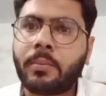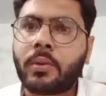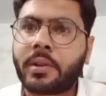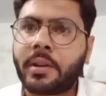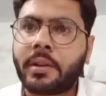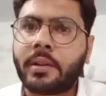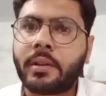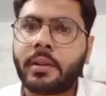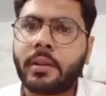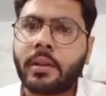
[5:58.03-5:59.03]
important.
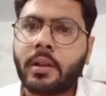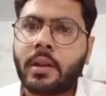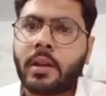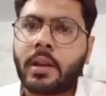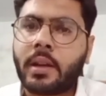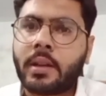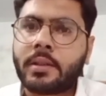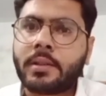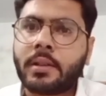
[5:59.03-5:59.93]
As